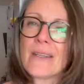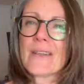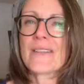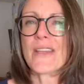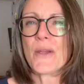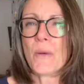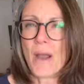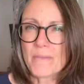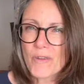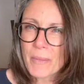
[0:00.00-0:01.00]
So
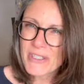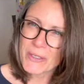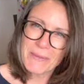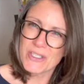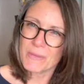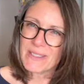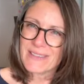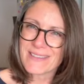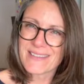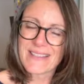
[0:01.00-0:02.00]
I'm rubbish at
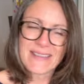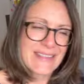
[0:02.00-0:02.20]
measurements.